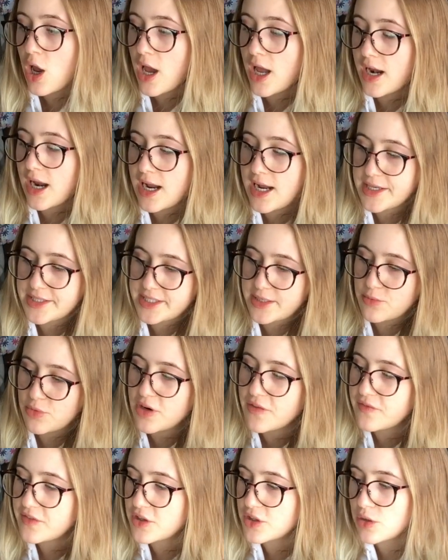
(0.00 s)
And I asked him,
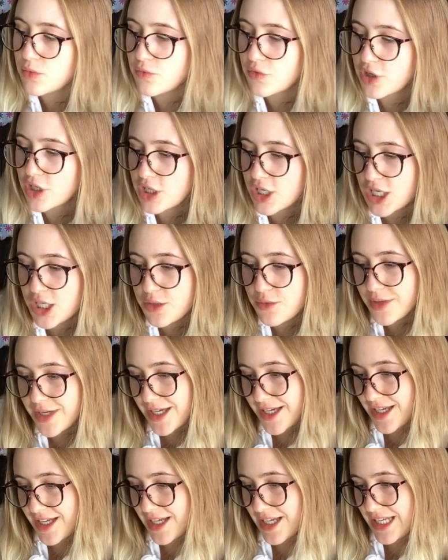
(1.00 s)
what field of work are you
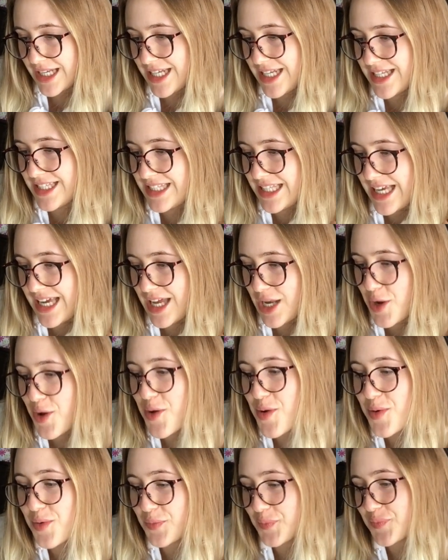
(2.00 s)
in? He said,
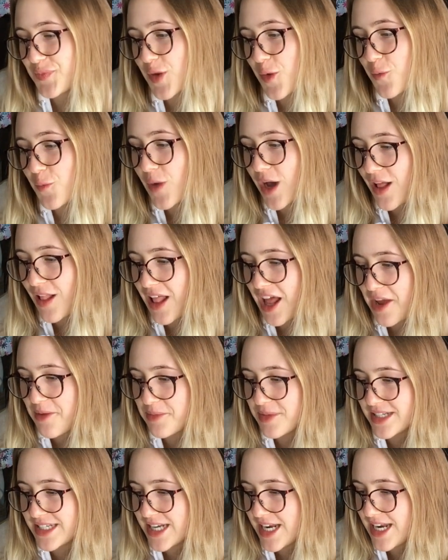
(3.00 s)
well,
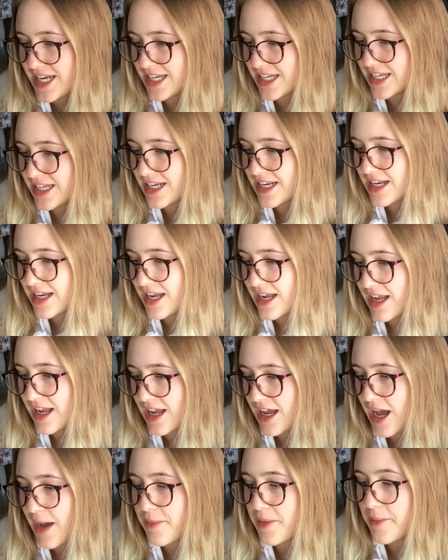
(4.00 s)
I'm a
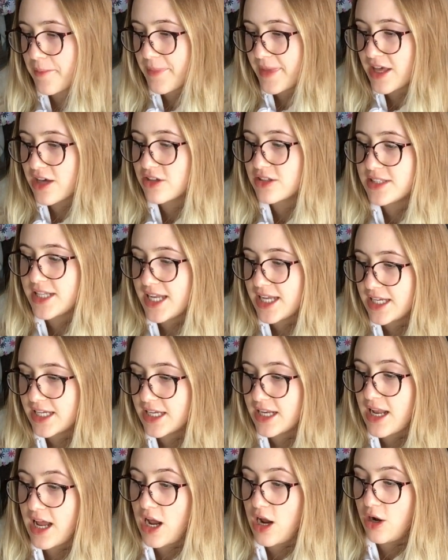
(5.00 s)
male
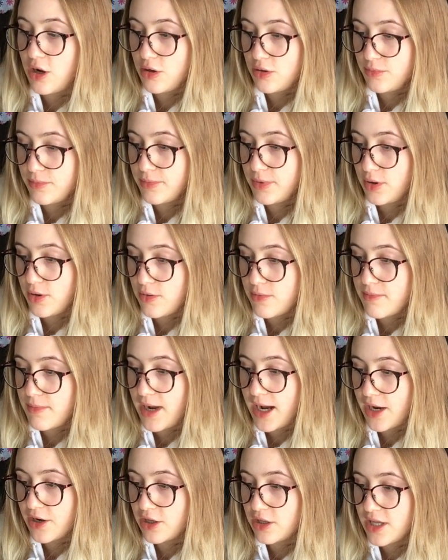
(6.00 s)
naked elbow
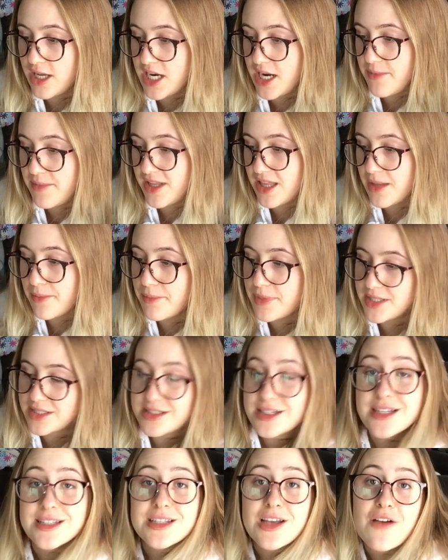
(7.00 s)
model and I'm in the
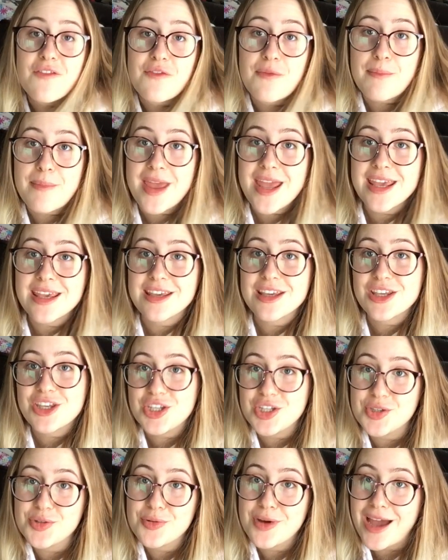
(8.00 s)
business of making
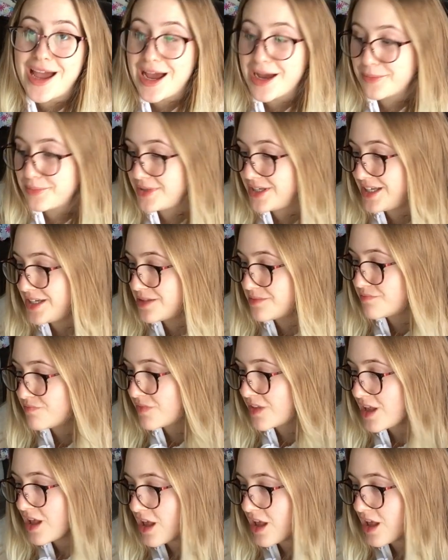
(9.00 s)
you happy.